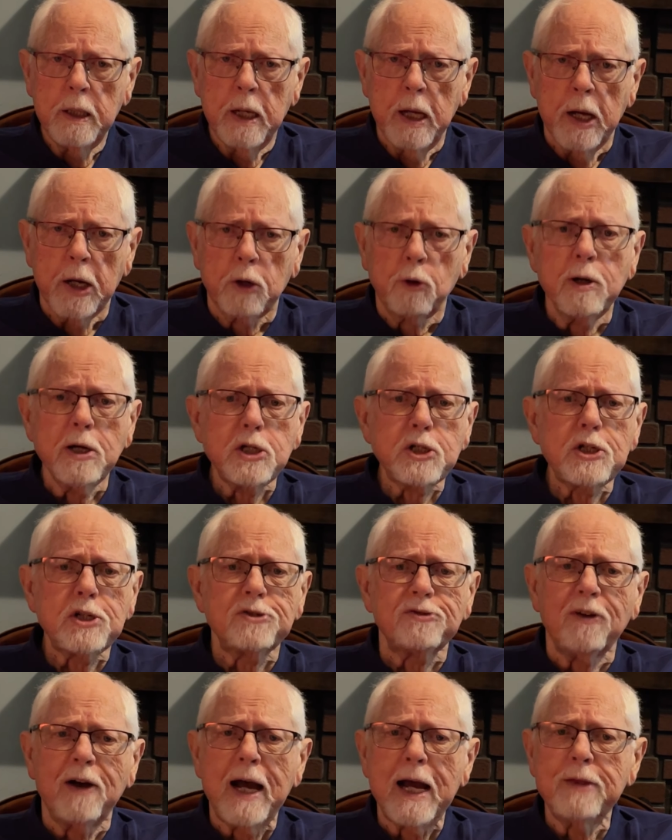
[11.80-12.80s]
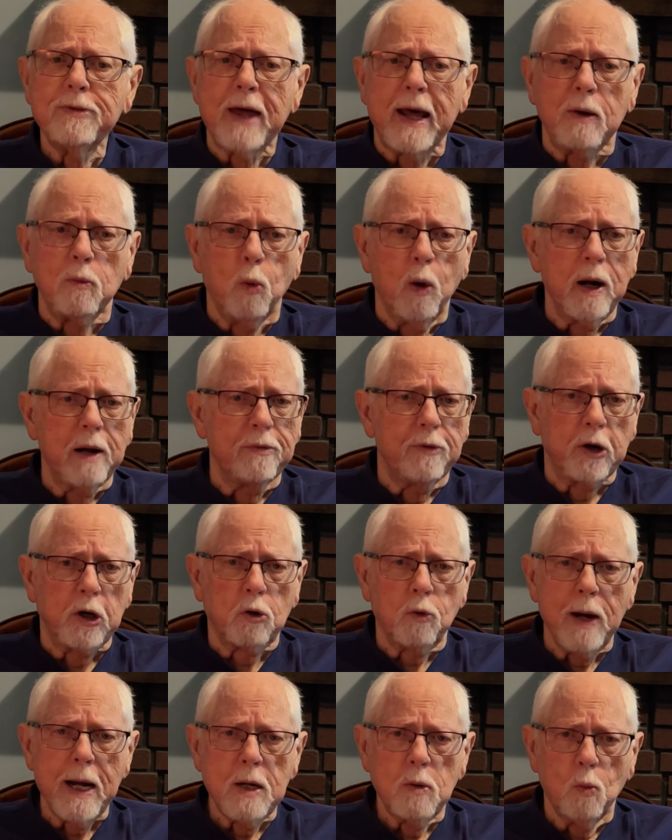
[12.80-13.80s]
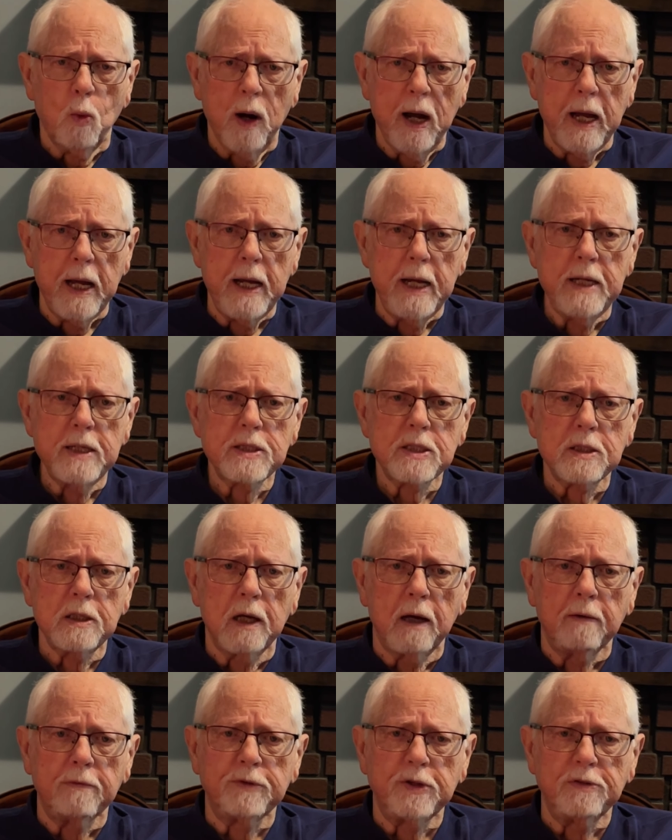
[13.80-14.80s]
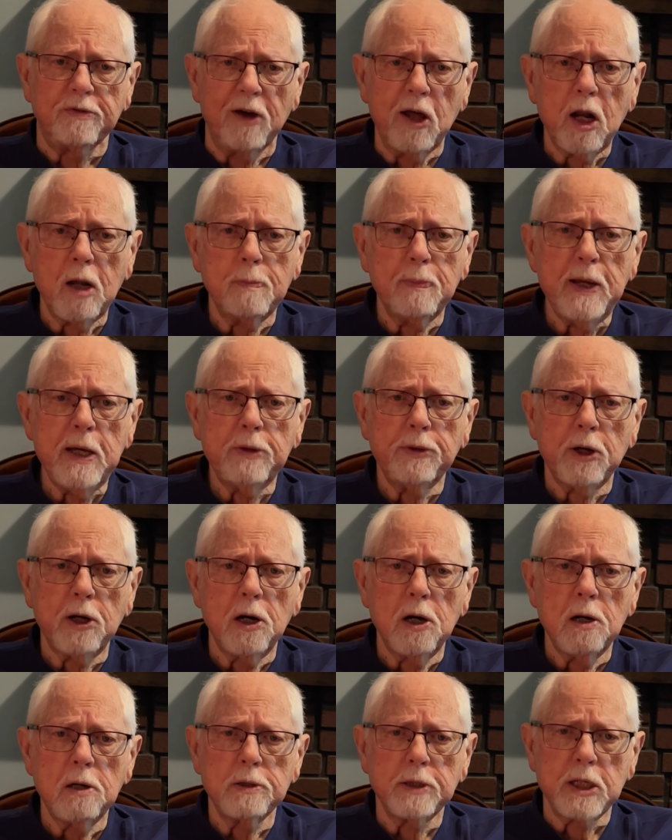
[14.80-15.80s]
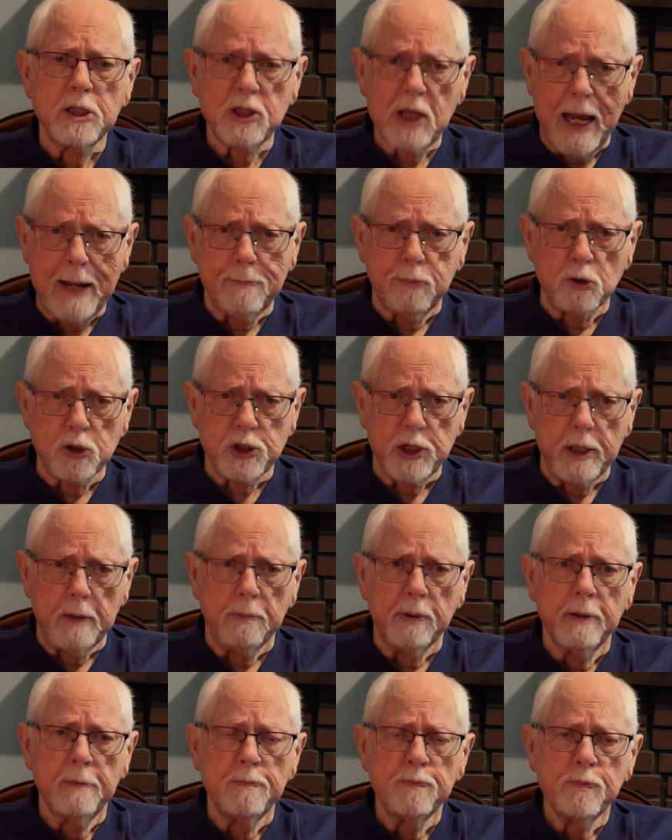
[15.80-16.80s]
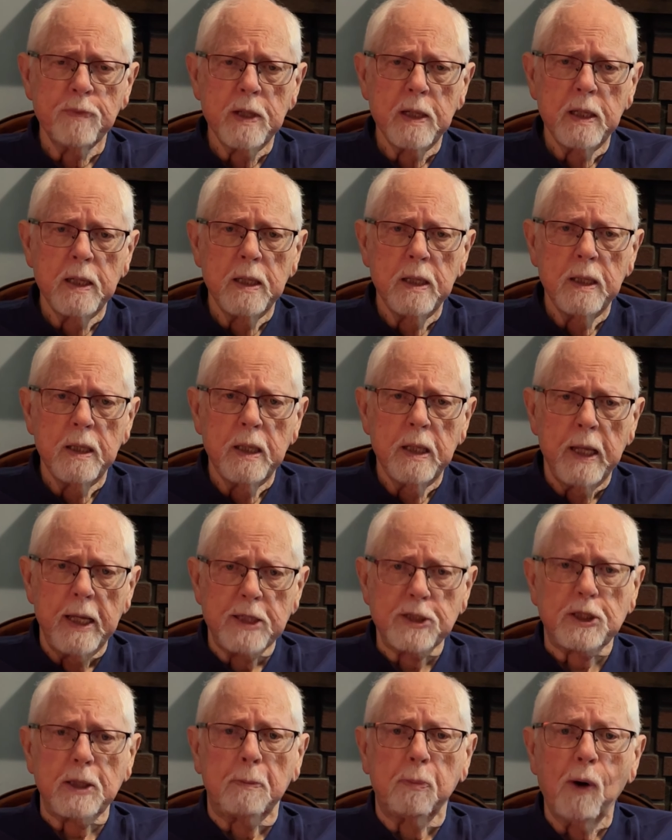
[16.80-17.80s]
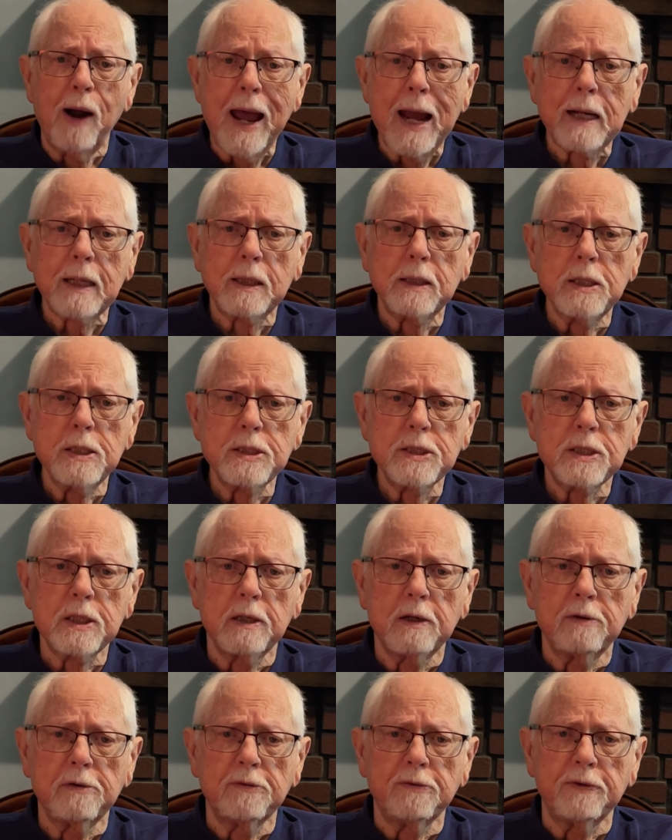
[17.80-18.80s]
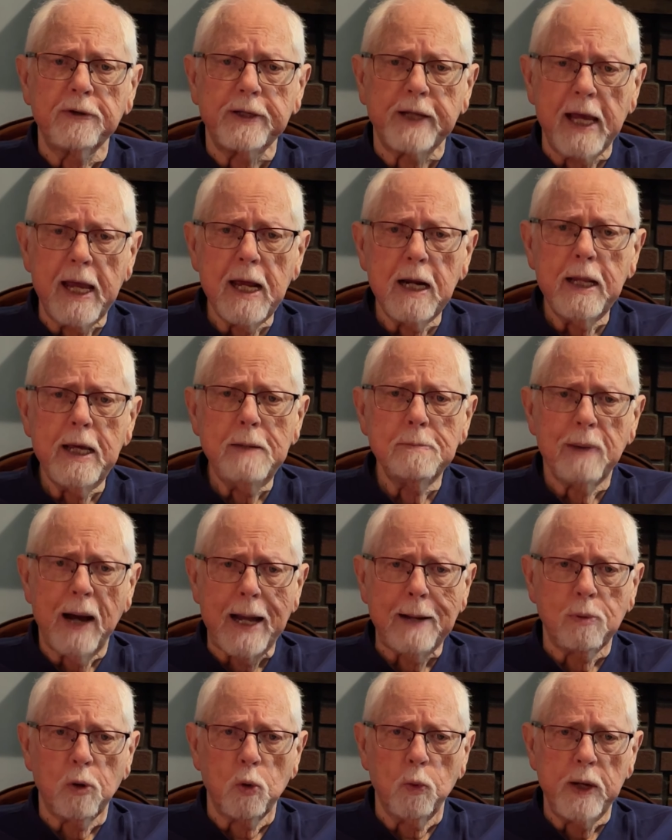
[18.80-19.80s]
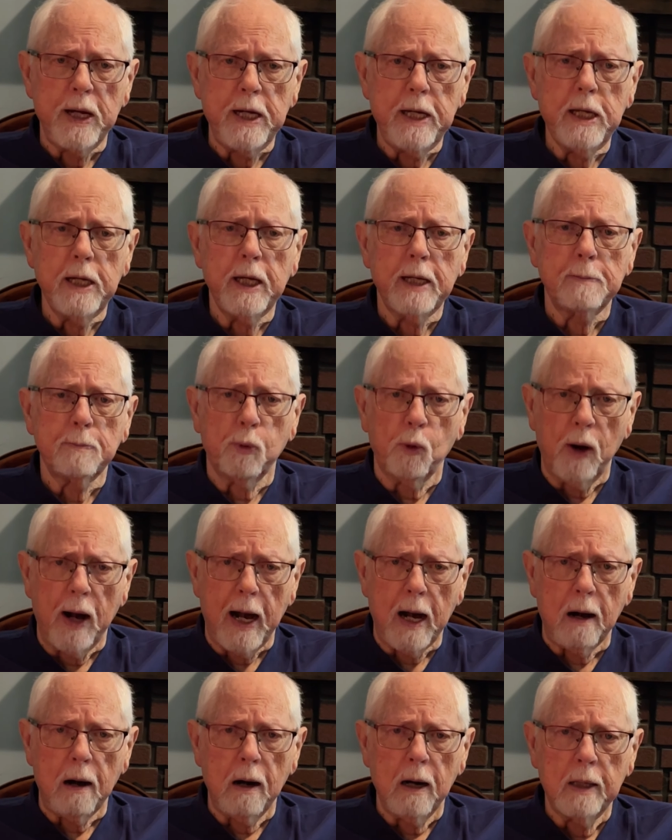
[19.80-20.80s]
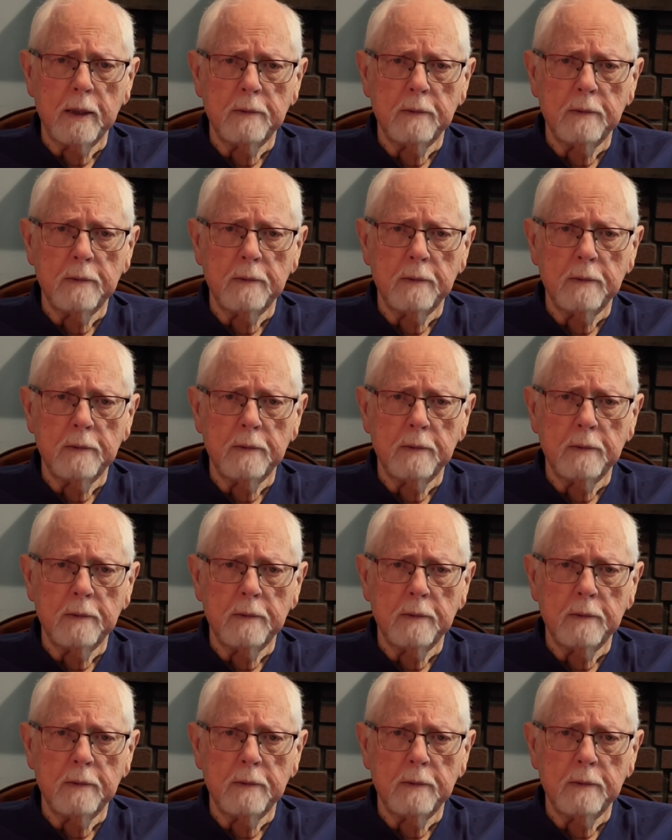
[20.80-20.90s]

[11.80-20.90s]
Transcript: Christians find that one of the great ways of developing their discipleship is the practice of daily Bible reading and prayer.